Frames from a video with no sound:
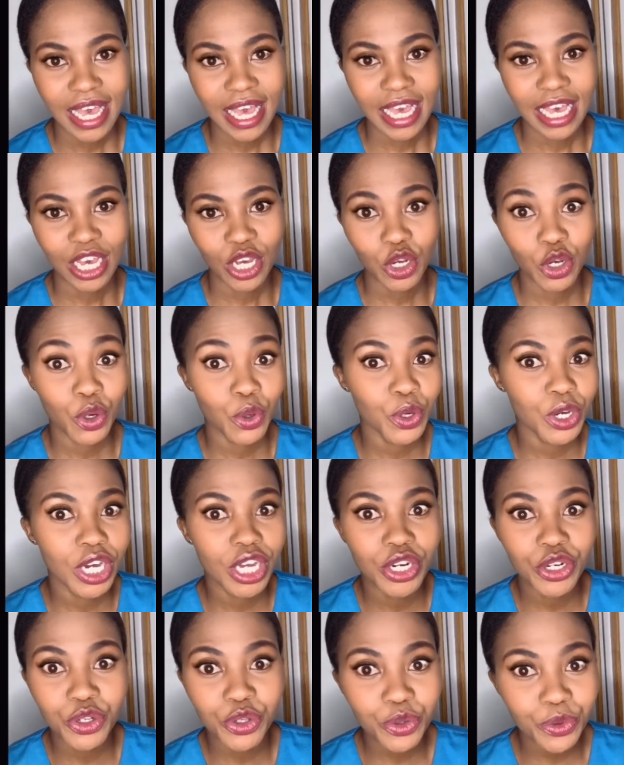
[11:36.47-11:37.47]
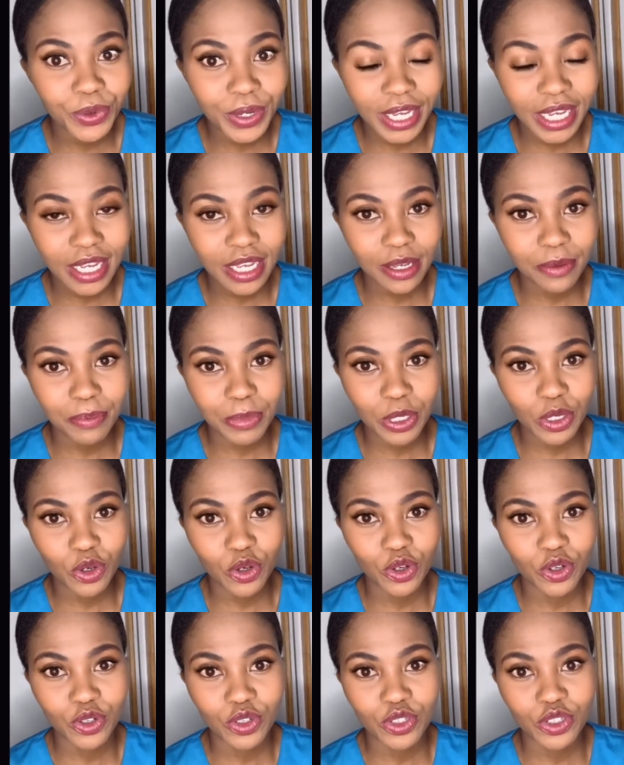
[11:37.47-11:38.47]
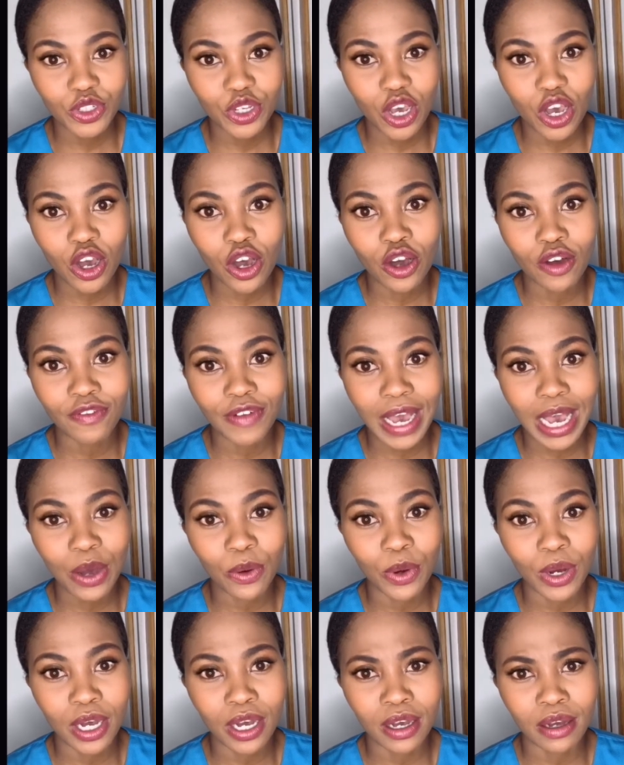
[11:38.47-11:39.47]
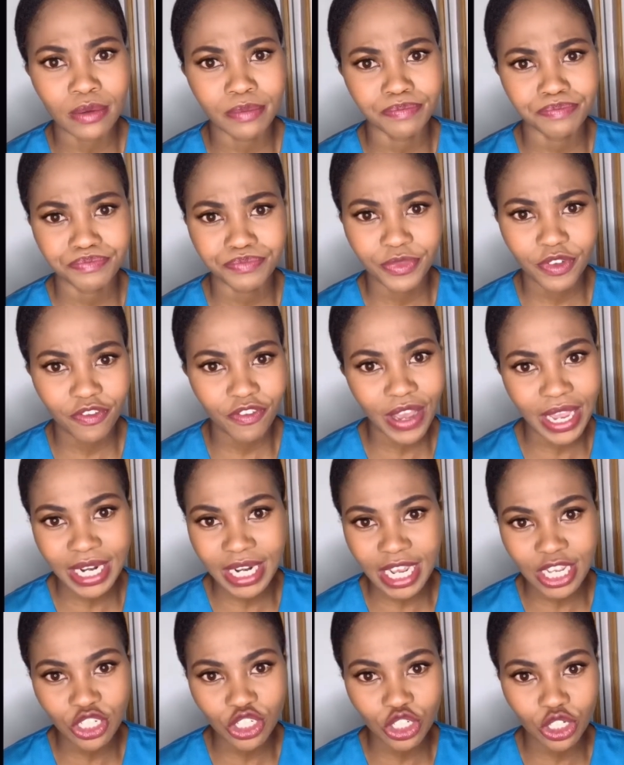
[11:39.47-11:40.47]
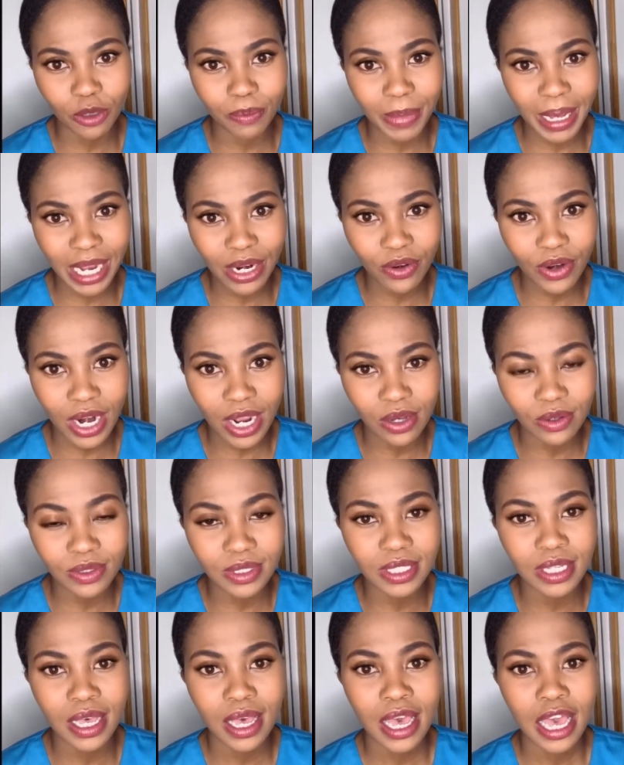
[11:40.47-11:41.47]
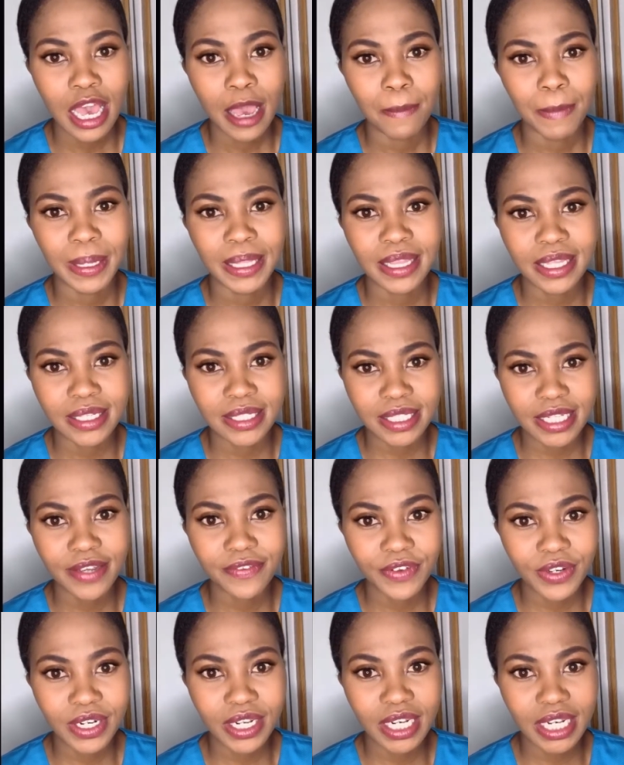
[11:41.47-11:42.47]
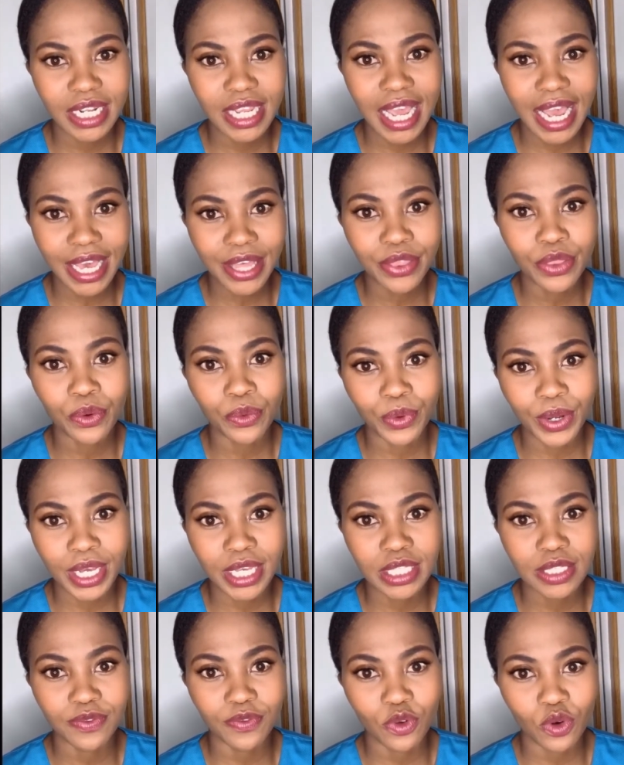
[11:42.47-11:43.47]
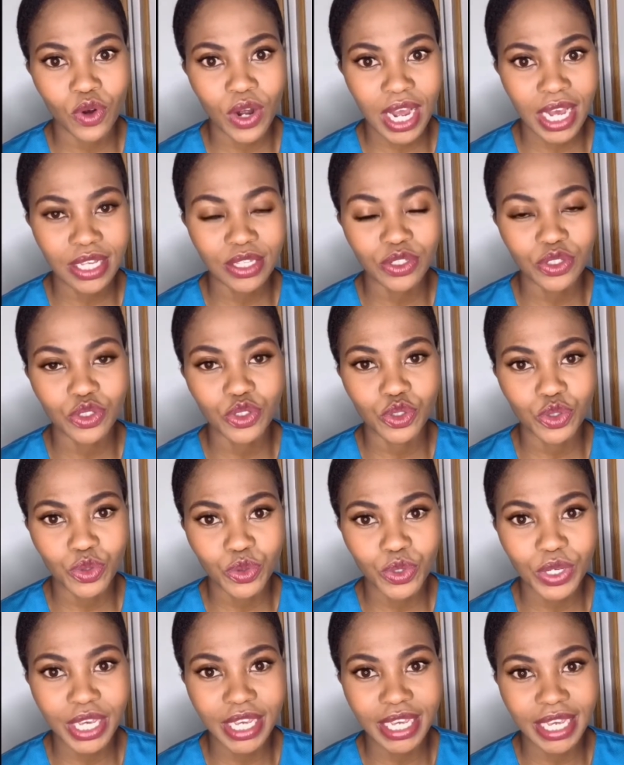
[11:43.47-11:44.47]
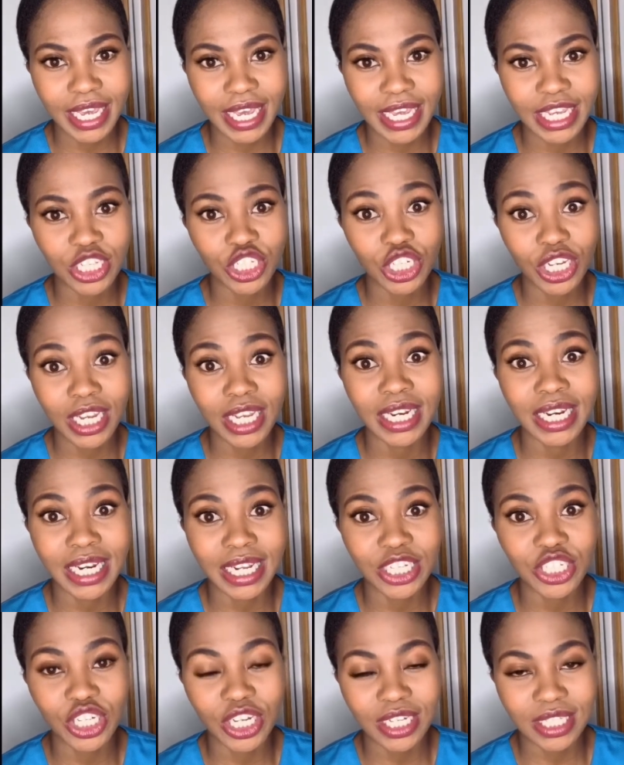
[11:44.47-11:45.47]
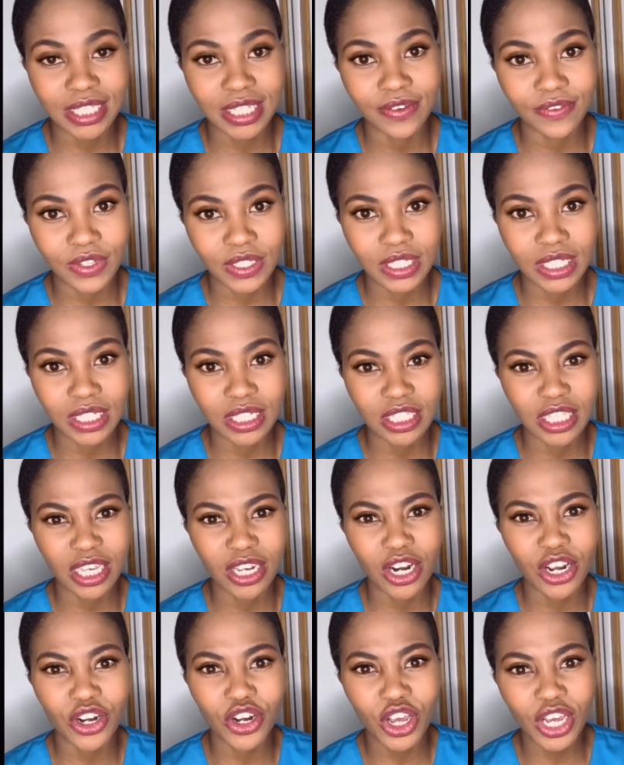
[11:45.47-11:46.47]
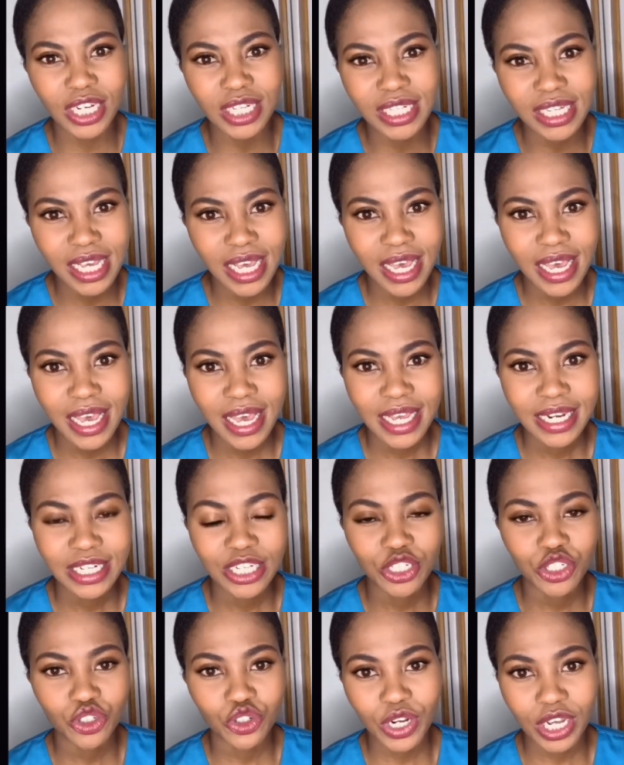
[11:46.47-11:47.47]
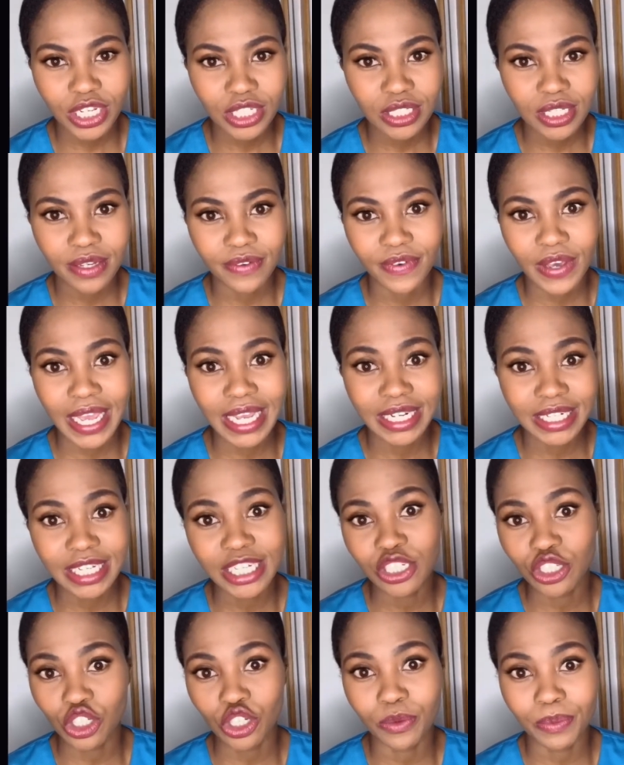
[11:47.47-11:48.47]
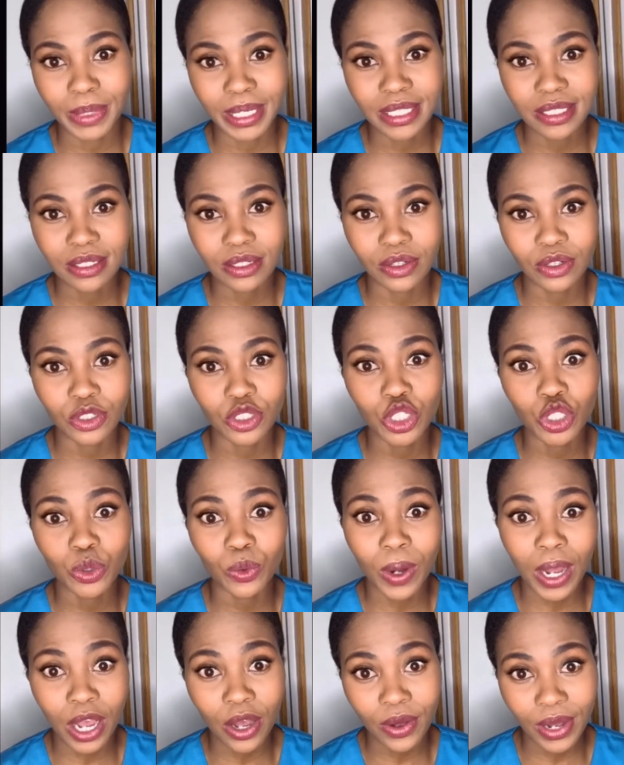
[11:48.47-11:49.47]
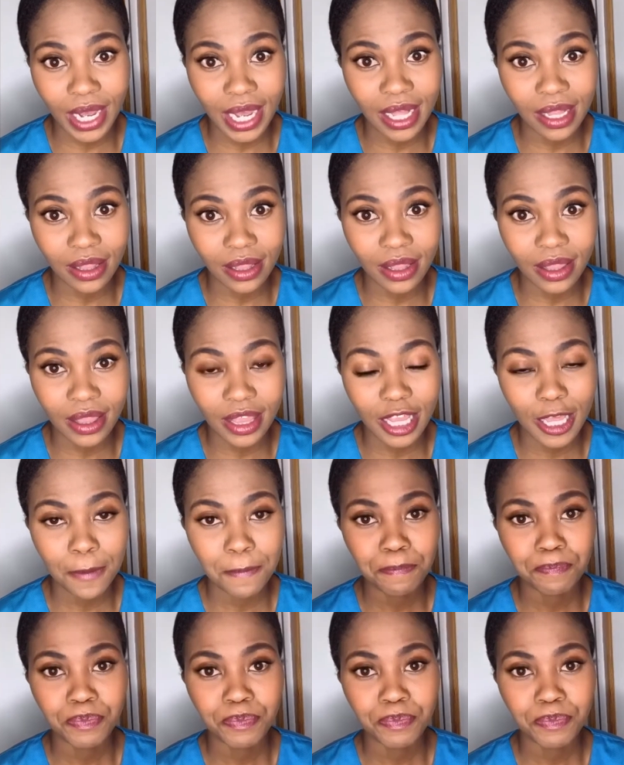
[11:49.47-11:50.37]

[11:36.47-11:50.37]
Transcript: go canoeing because of our financial backgrounds. But there's definitely other ways for us to engage in leisure activities that are not destructive and detrimental to our health. We